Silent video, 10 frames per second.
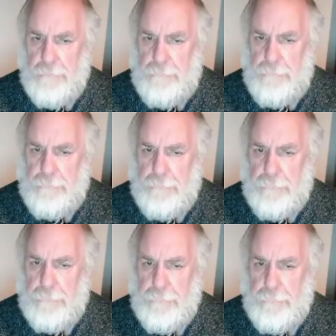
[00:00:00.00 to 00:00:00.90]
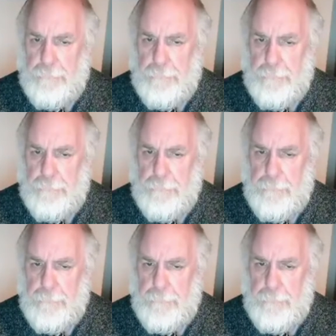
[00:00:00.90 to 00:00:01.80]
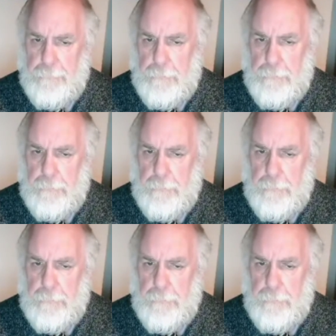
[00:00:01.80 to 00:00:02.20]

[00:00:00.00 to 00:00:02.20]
No one is speaking in this clip.